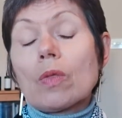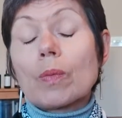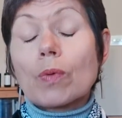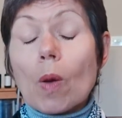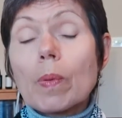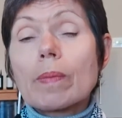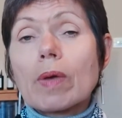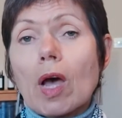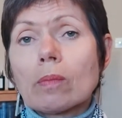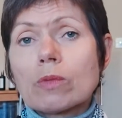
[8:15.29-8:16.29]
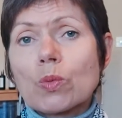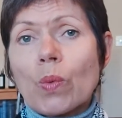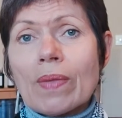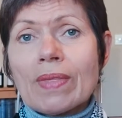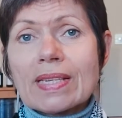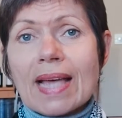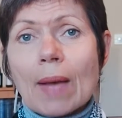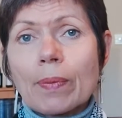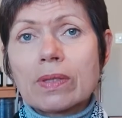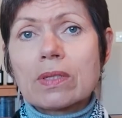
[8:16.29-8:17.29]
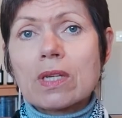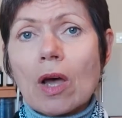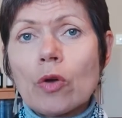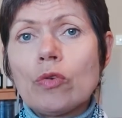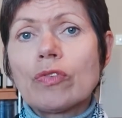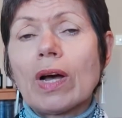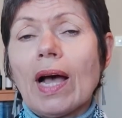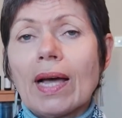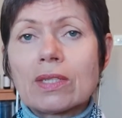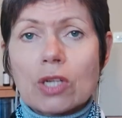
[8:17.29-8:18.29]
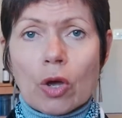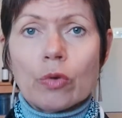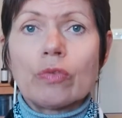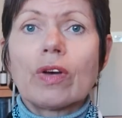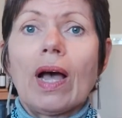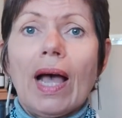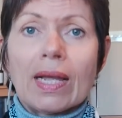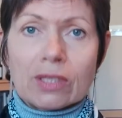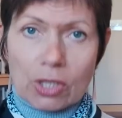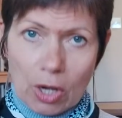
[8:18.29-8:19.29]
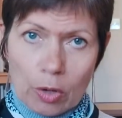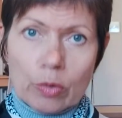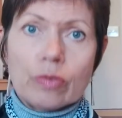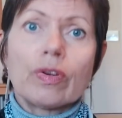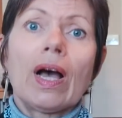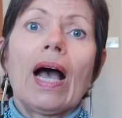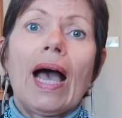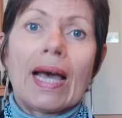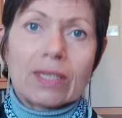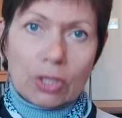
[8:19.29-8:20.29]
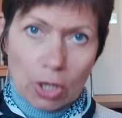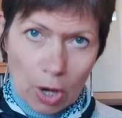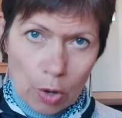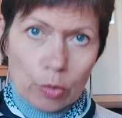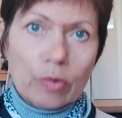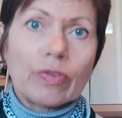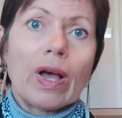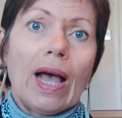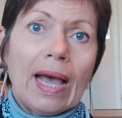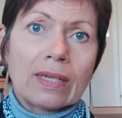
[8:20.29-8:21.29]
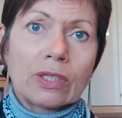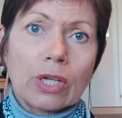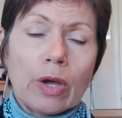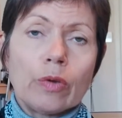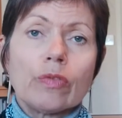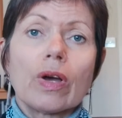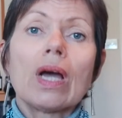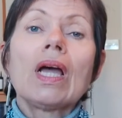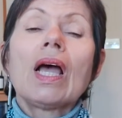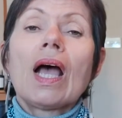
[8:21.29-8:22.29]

The problem comes when this happens over and over and over and over and over,